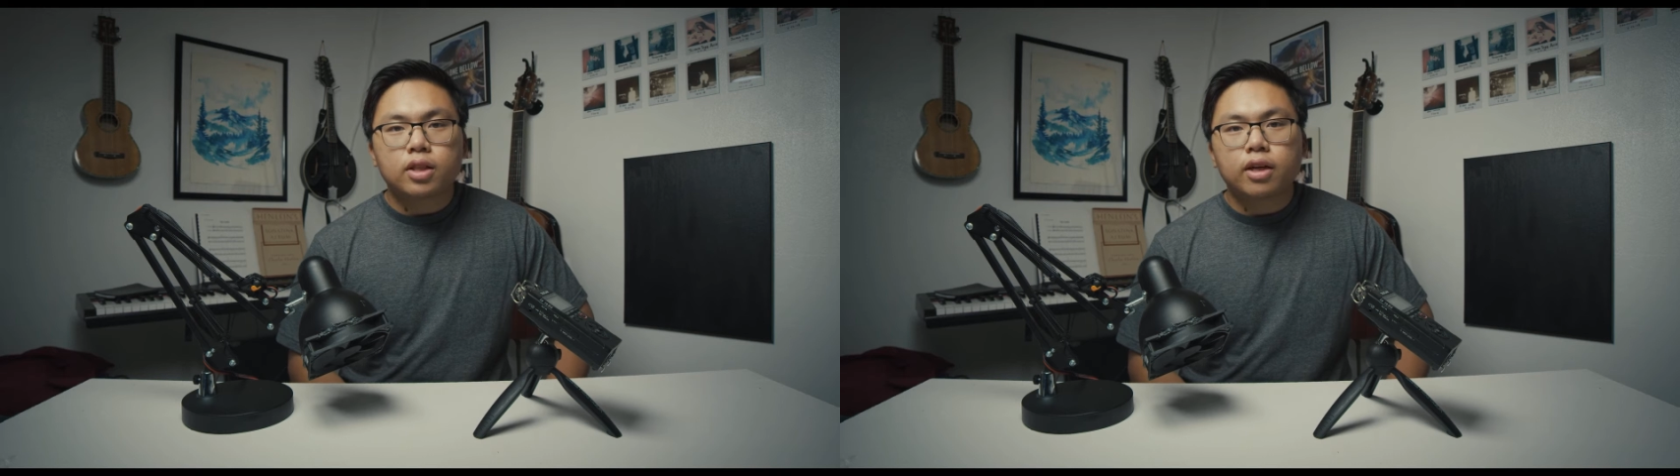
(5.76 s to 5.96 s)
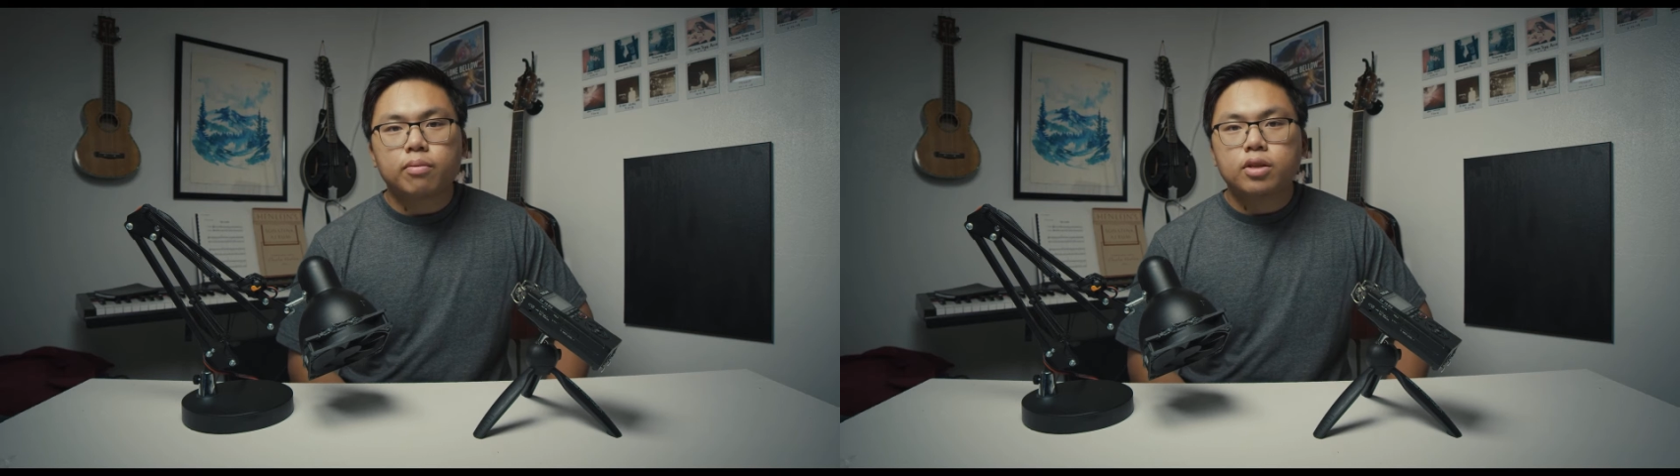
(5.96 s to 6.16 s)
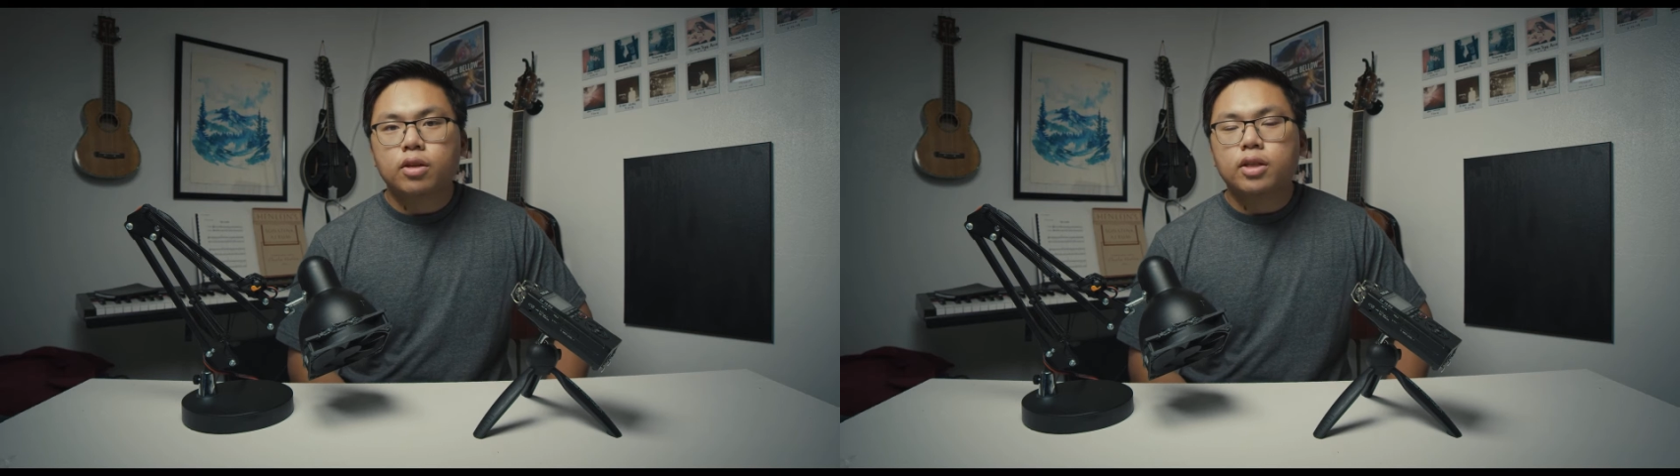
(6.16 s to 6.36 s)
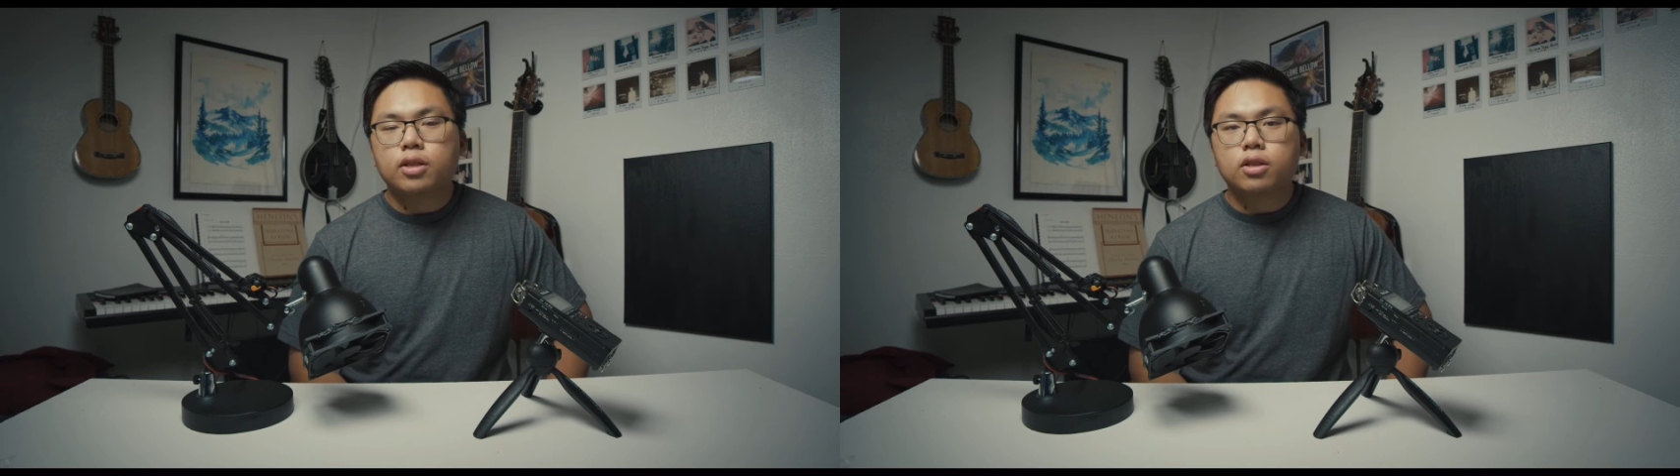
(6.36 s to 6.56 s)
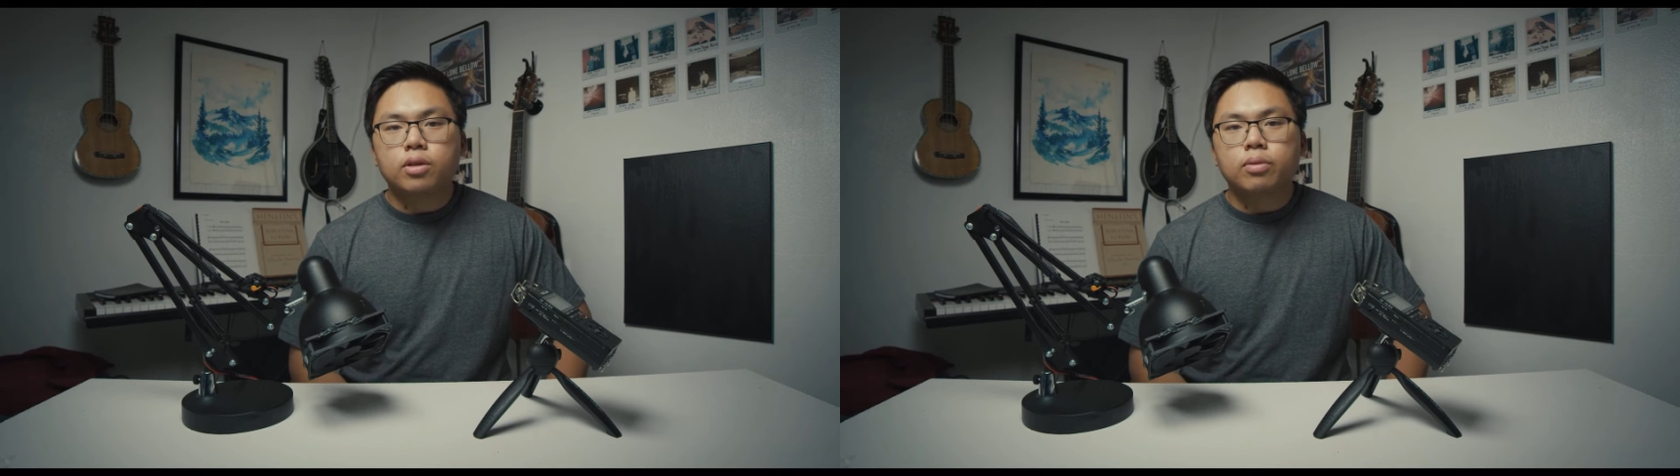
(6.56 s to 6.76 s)
I've been trying to
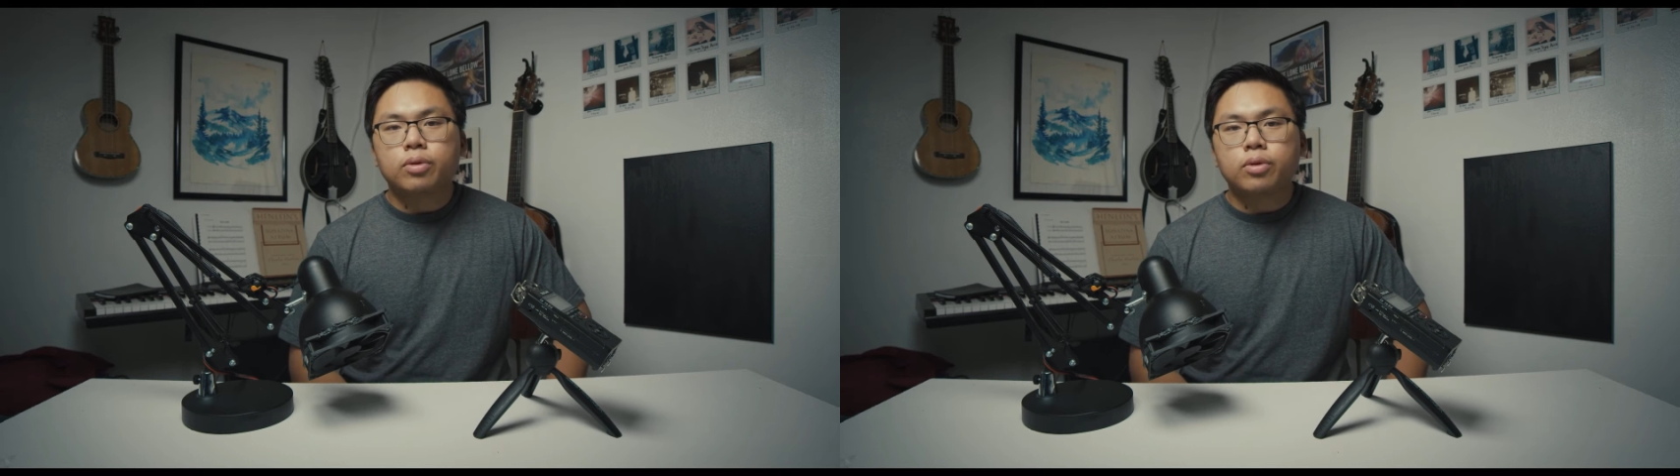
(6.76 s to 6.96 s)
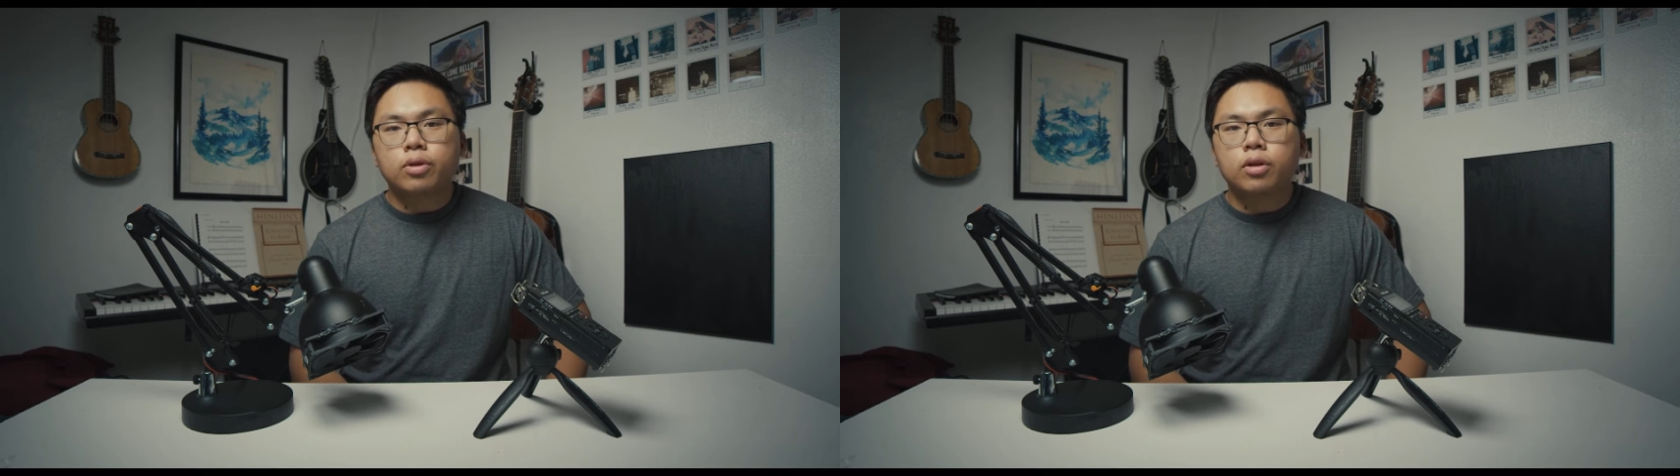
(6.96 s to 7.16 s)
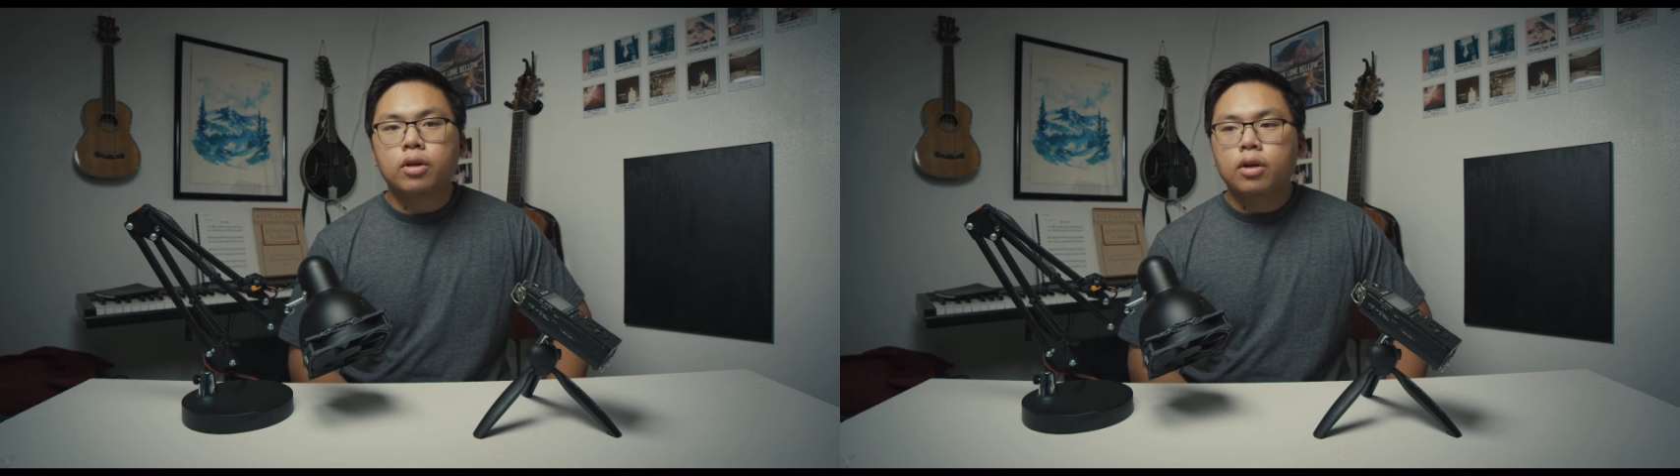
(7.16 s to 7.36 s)
do it more.